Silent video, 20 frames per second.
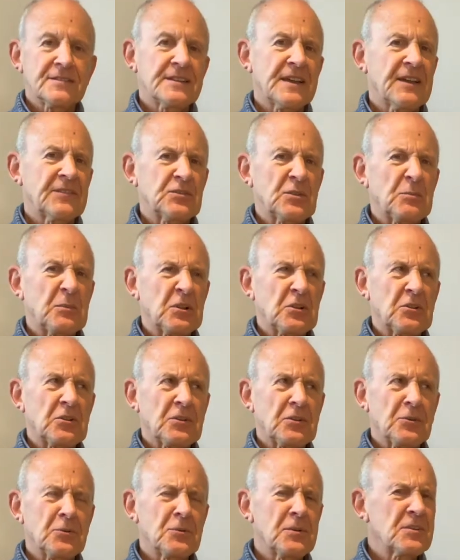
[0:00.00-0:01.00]
down the middle
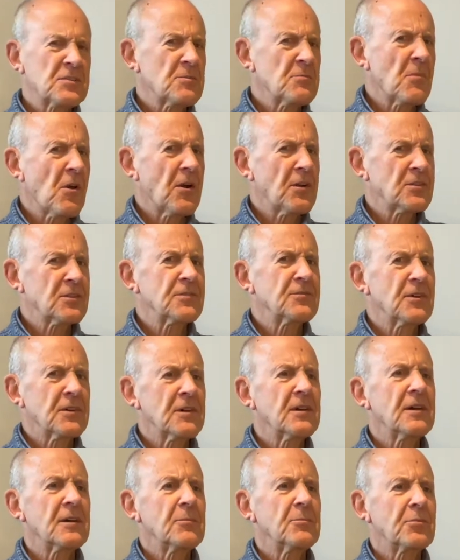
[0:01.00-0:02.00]
and it always reminds you of
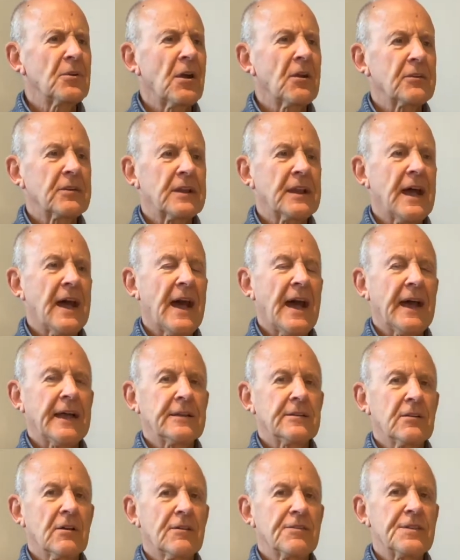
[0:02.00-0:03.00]
a broken heart.
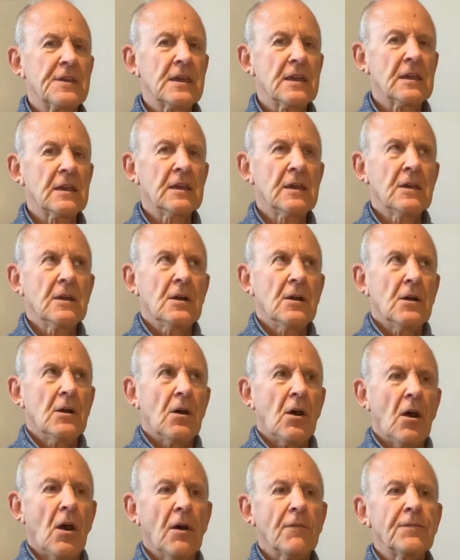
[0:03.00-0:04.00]
And I think
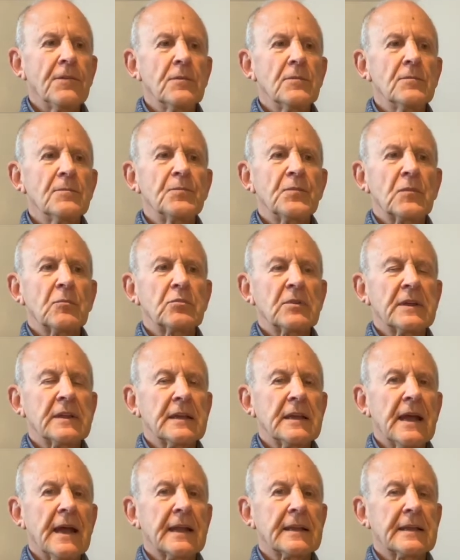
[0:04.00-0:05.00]
often bleeding
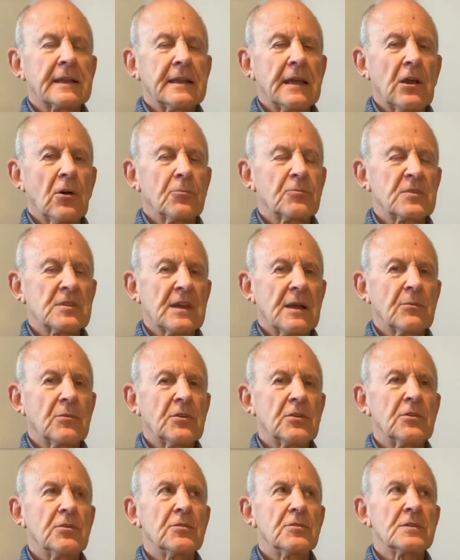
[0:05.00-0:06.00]
heart can help someone
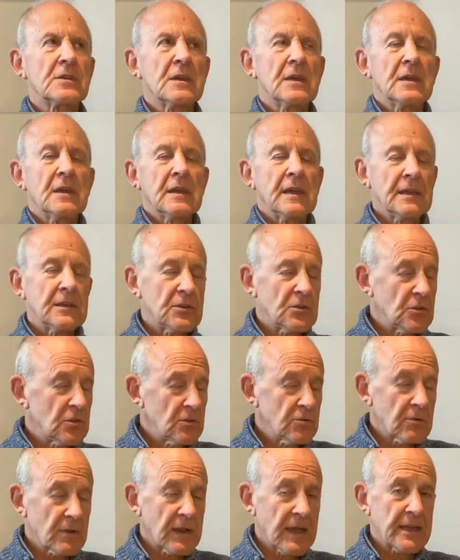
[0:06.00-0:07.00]
who's in a new
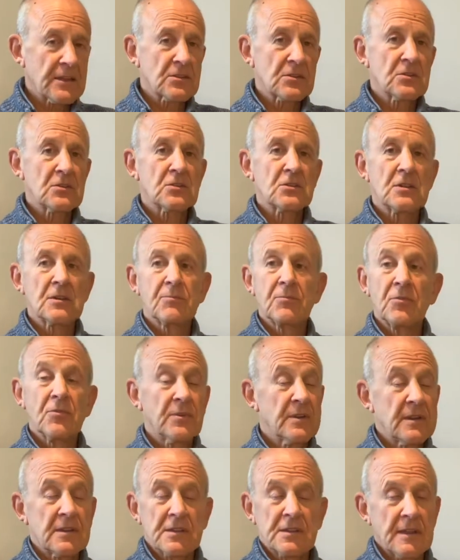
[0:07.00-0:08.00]
relationship or
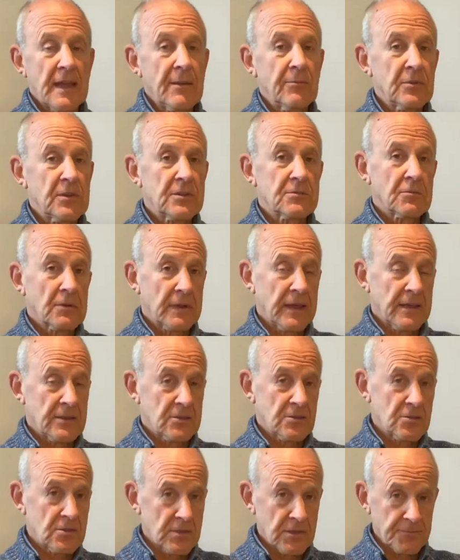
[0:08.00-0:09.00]
an established
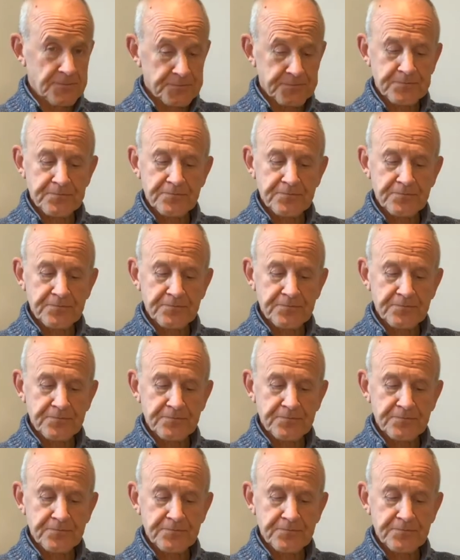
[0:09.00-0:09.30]
relationship